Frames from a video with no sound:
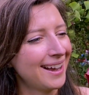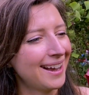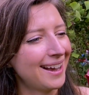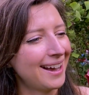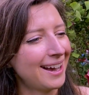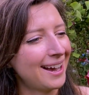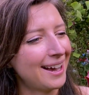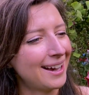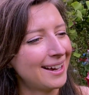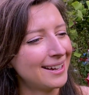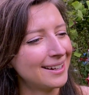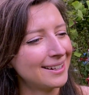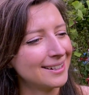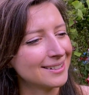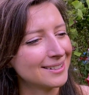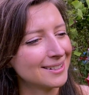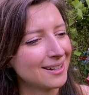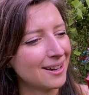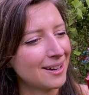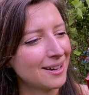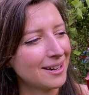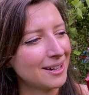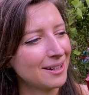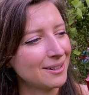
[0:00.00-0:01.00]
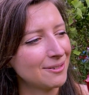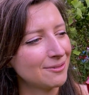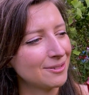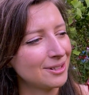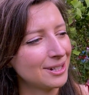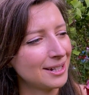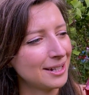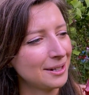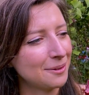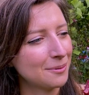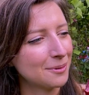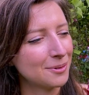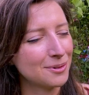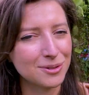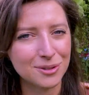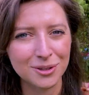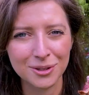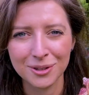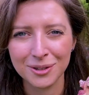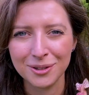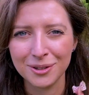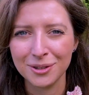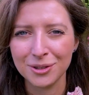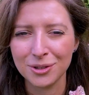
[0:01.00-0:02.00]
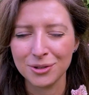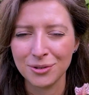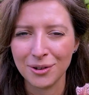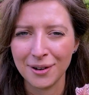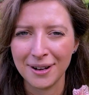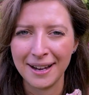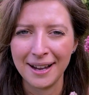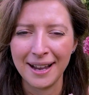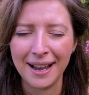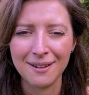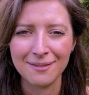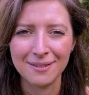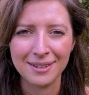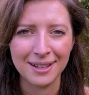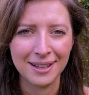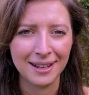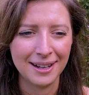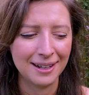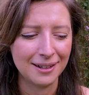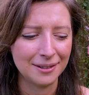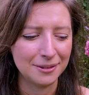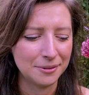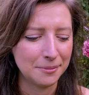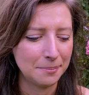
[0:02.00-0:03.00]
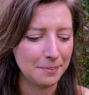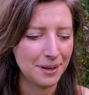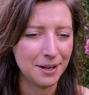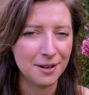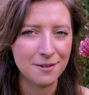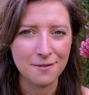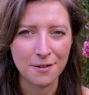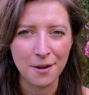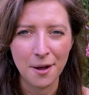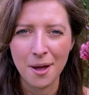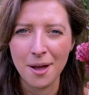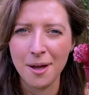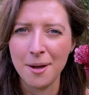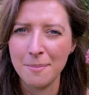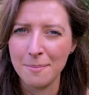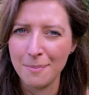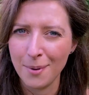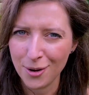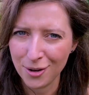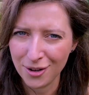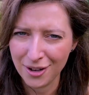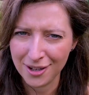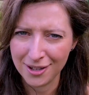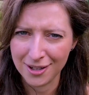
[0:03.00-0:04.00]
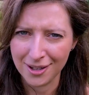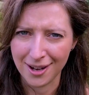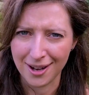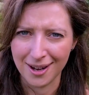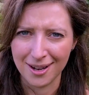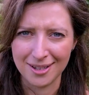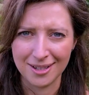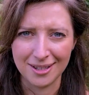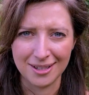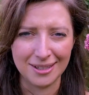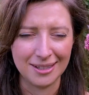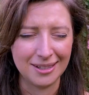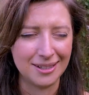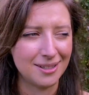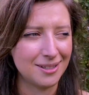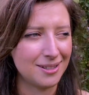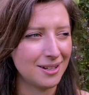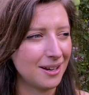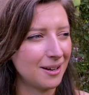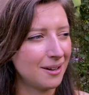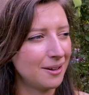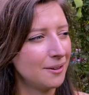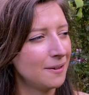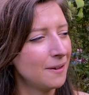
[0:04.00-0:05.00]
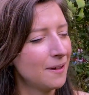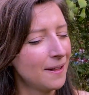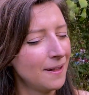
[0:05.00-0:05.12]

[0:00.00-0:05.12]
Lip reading: and I really want to try having a little bit of a bog garden. So